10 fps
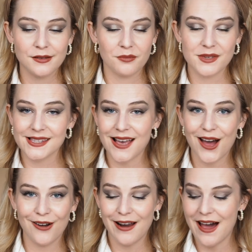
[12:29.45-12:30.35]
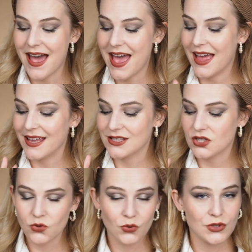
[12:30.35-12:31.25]
mascara and
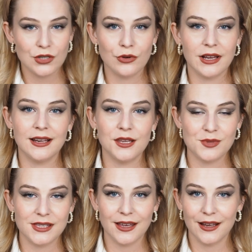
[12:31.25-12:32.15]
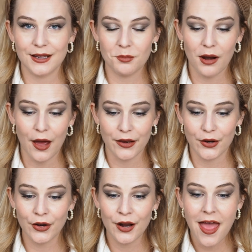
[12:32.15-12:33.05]
Sorcery lipstick and lip
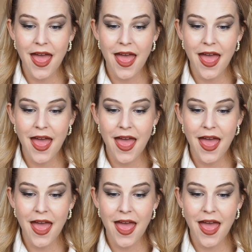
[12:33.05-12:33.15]
liner,